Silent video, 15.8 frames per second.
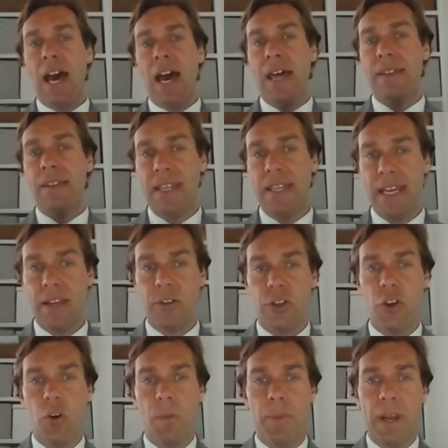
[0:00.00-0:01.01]
And the
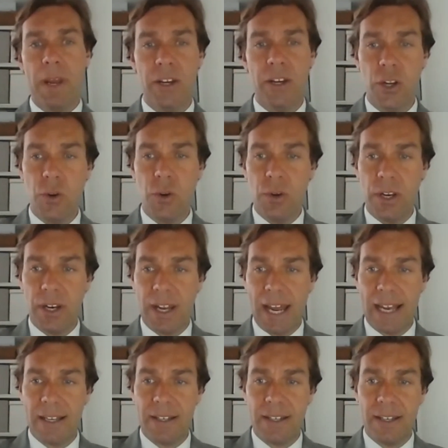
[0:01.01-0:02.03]
European Union
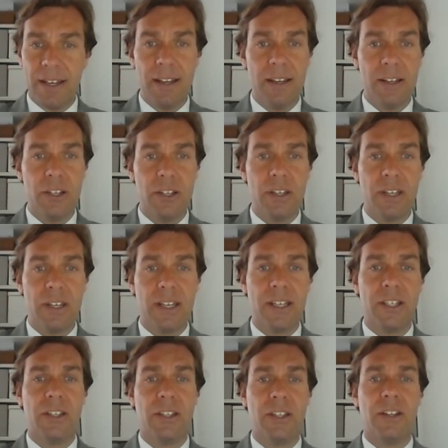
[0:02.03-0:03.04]
has to
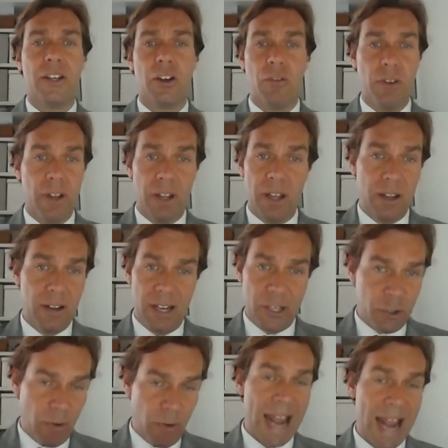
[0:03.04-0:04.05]

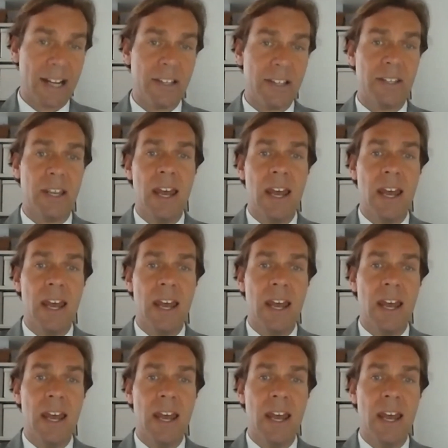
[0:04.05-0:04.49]
attract